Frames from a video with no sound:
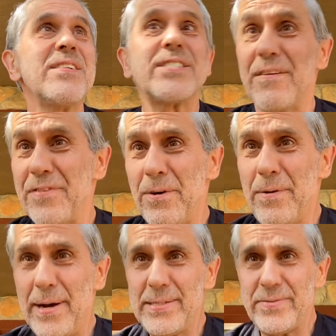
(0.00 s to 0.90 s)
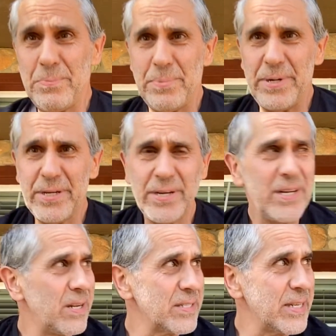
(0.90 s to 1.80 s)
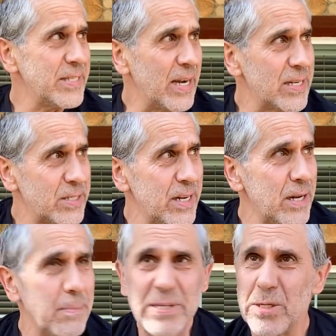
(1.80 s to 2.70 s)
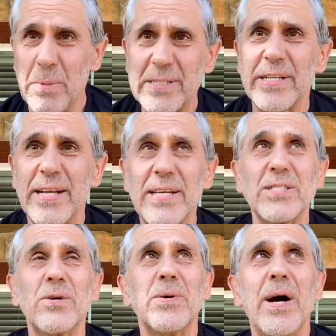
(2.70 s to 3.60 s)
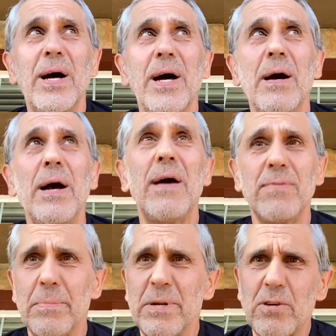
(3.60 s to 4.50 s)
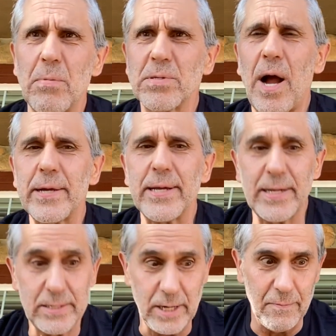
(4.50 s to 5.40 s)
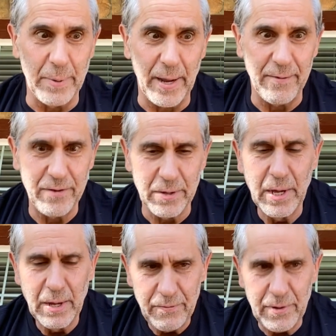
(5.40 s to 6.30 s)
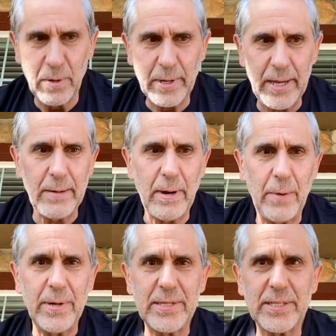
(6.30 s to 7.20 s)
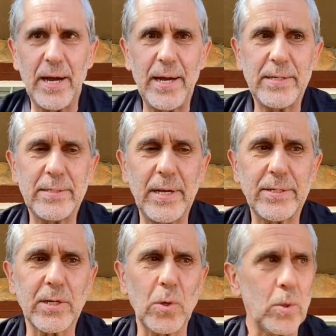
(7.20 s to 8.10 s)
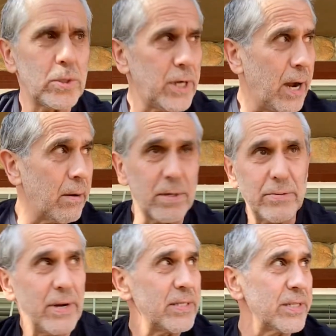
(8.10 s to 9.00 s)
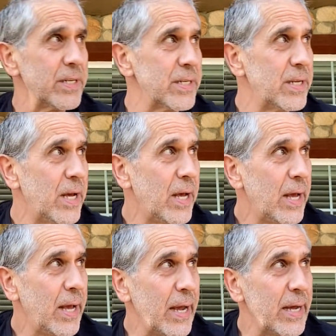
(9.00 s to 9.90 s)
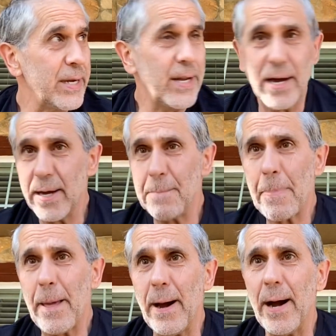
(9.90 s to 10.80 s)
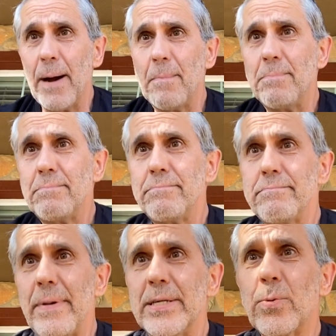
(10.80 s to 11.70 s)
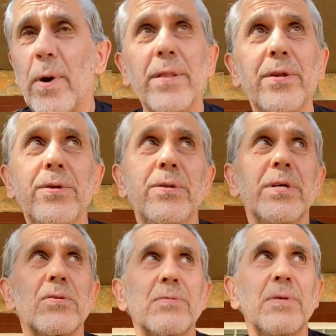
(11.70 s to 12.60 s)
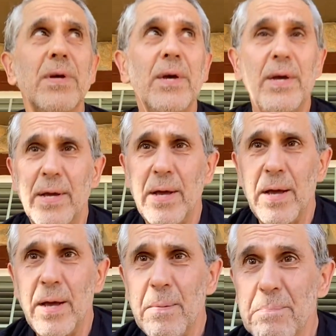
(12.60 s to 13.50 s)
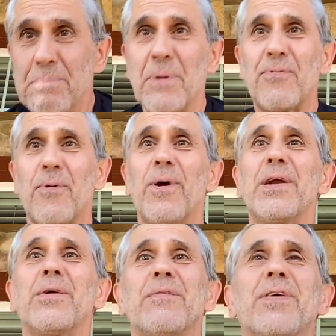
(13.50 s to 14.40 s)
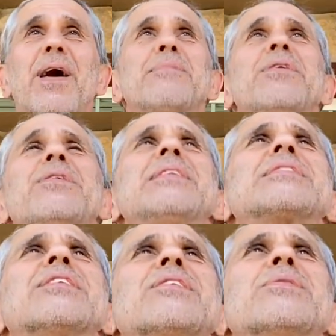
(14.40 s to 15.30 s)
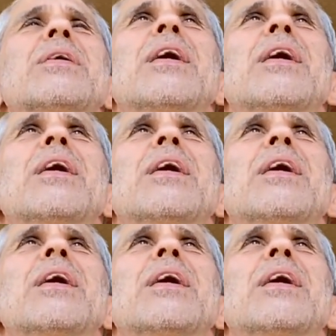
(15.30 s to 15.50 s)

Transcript: stuff though, I feel pretty good. As long as I just did a little bit too much today, so I have a little bit of trouble talking and stuff. But I feel okay. I went inside and I took a cold shower and rested, and I just wanted to do this before I don't have time to do it. So